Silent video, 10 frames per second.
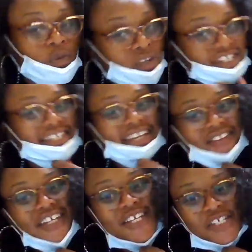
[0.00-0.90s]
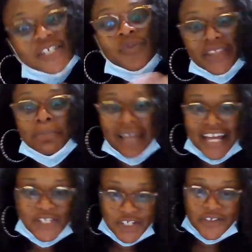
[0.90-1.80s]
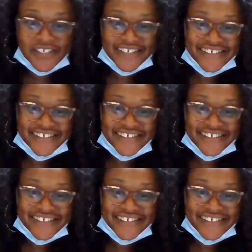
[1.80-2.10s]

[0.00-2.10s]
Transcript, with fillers: Which is another issue with the black church.